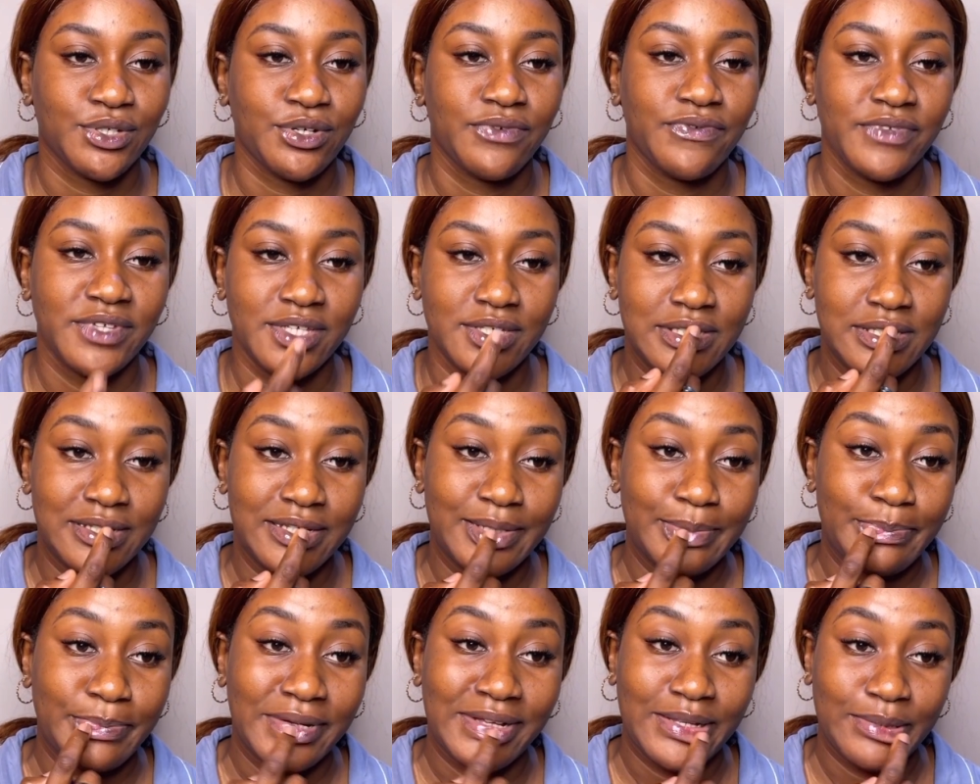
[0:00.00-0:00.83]
off is
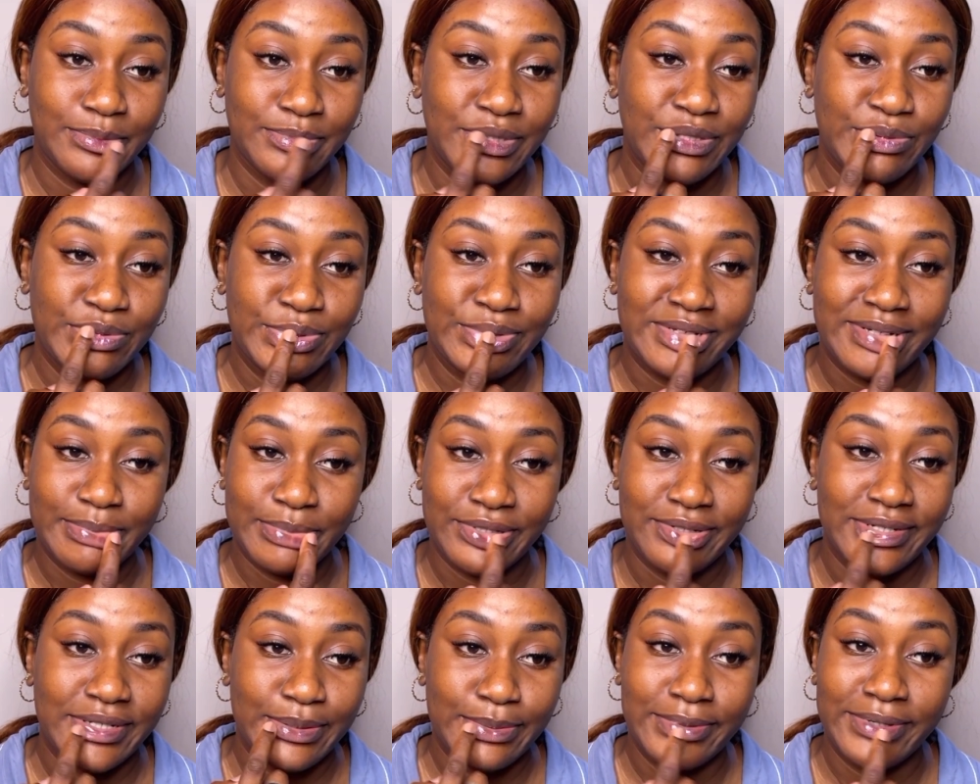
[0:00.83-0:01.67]
lip balm, even though I'm
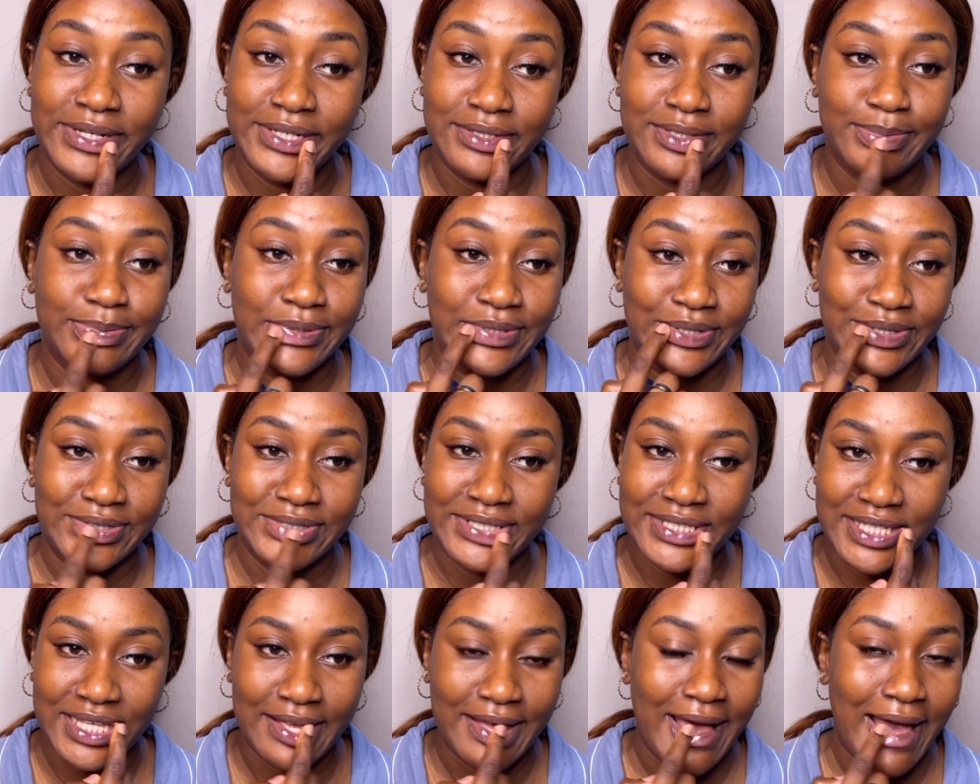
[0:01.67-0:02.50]
already wearing lip
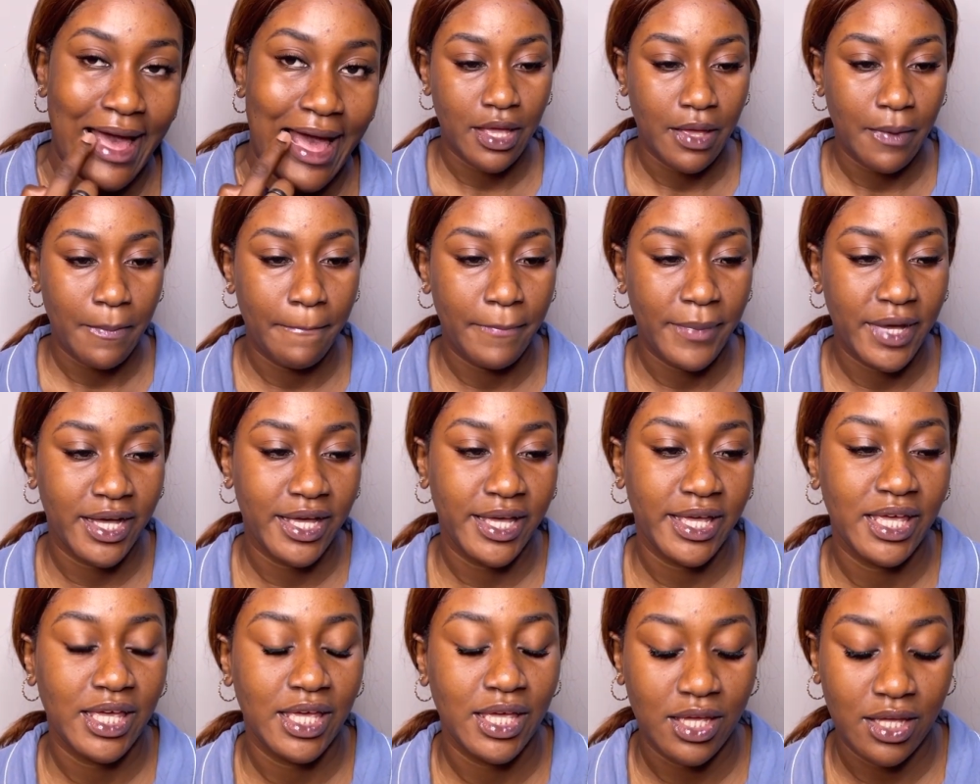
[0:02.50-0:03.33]
gloss. My
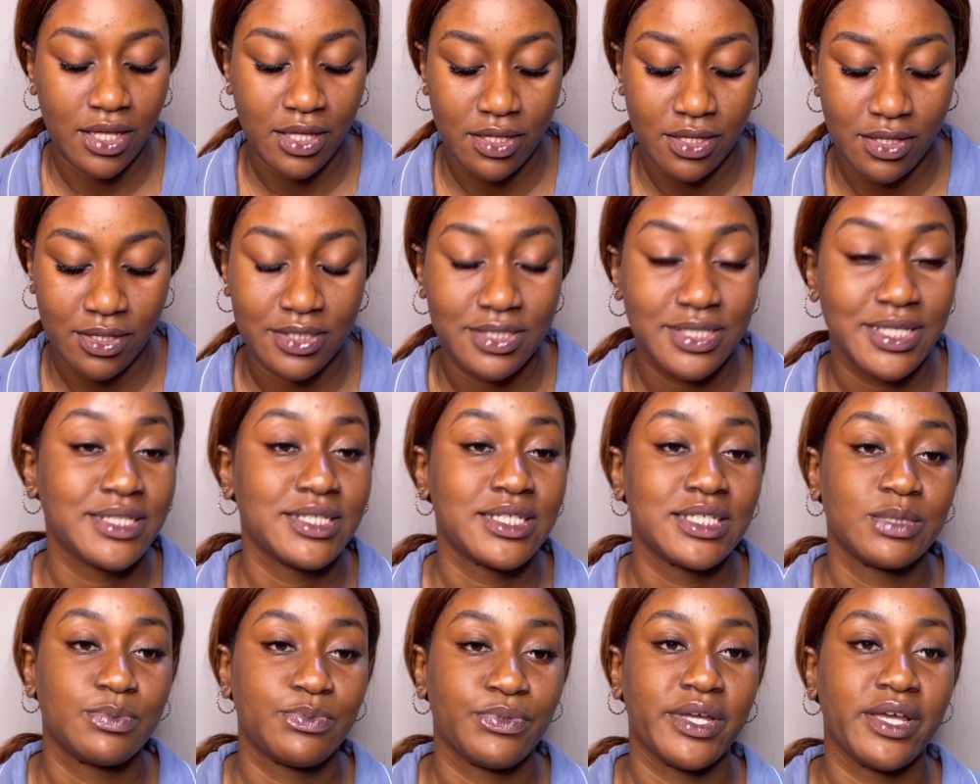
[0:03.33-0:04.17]

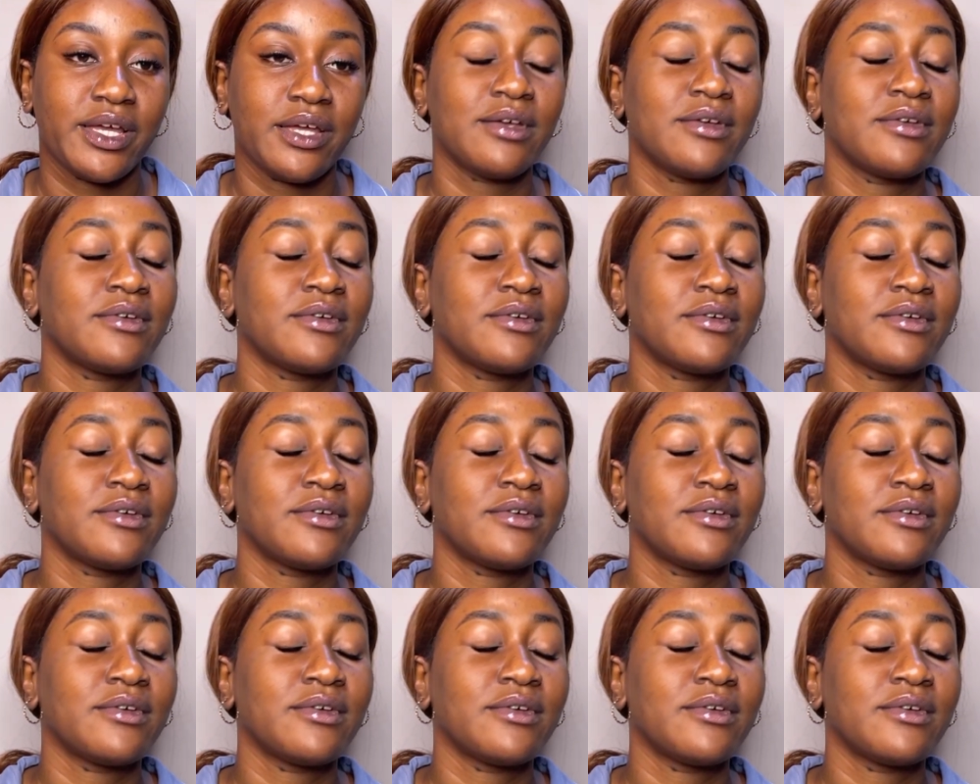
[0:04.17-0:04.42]
setting spray.